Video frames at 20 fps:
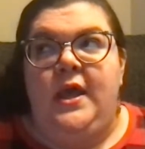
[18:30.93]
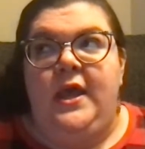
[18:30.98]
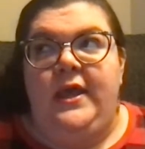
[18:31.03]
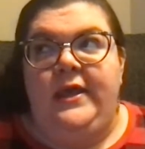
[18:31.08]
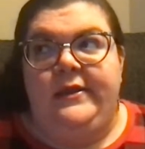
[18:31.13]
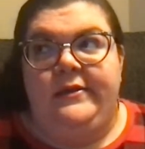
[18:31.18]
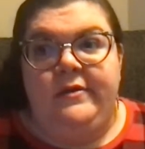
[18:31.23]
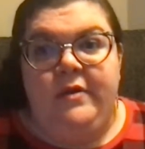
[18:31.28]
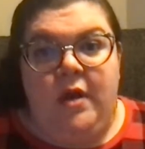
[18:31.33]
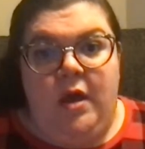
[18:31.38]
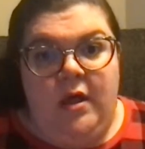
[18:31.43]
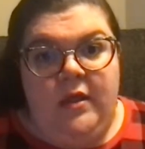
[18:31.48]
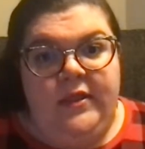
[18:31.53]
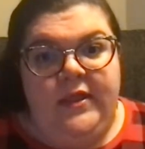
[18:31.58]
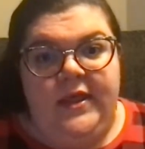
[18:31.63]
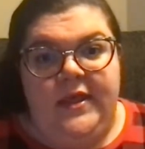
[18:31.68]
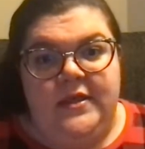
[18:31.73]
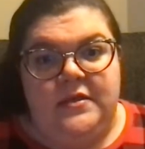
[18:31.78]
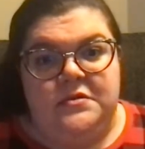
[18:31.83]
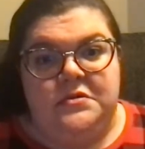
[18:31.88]

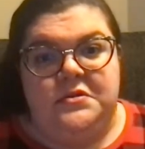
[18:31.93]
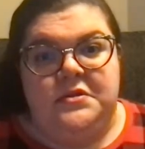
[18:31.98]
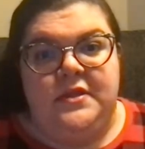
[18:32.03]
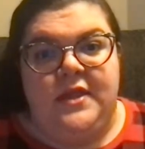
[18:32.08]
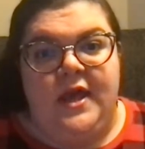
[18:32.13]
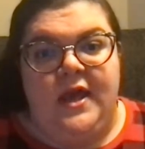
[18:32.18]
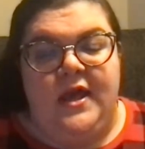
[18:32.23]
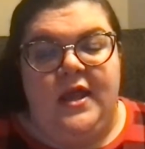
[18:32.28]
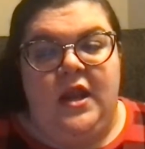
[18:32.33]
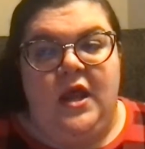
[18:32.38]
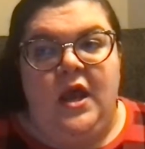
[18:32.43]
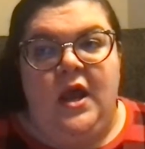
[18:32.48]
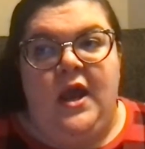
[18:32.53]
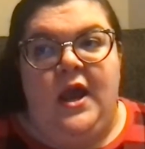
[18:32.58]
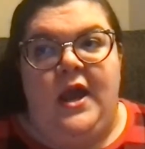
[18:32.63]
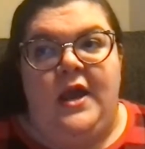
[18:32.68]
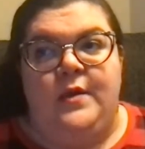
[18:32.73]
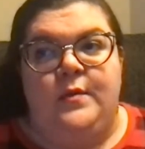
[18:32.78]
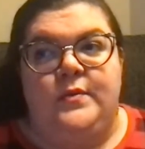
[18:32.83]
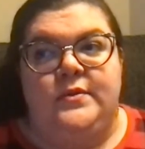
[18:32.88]
acknowledge that
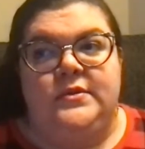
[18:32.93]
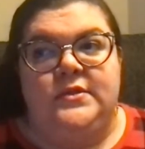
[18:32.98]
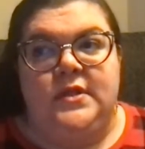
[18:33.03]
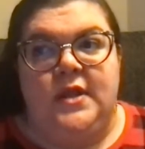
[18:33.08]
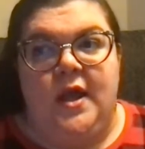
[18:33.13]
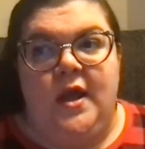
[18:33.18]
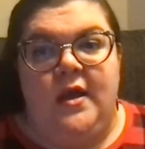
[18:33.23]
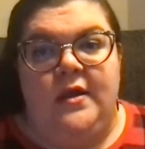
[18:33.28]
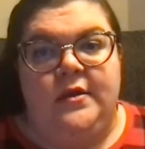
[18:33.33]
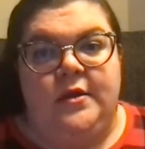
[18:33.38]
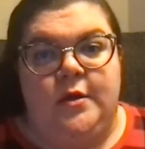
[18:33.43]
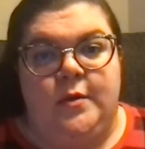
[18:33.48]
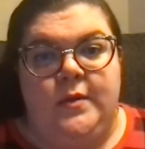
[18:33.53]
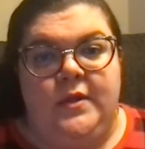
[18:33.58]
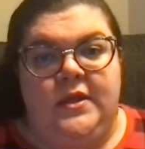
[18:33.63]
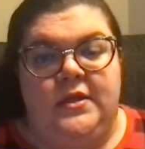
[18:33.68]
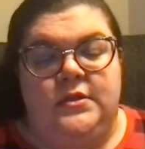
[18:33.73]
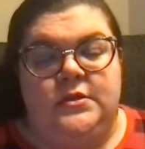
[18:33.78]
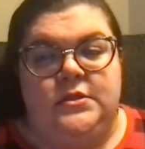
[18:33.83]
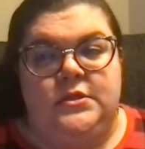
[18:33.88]
I was not
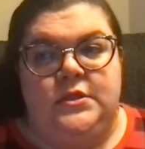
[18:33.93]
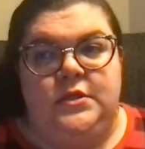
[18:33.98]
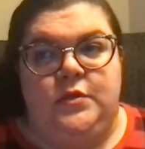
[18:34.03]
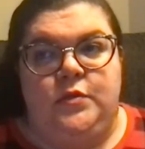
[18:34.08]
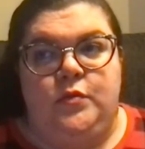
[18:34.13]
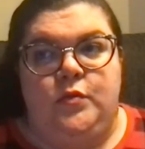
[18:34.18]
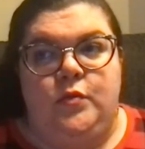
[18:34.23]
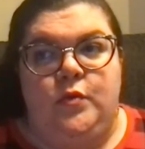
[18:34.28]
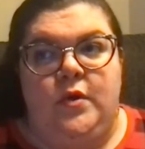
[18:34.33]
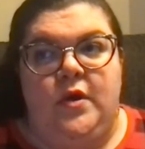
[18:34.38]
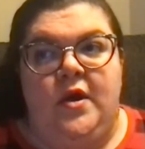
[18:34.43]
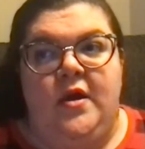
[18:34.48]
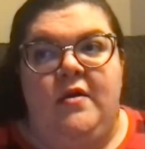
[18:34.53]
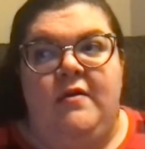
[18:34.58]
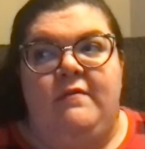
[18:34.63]
going to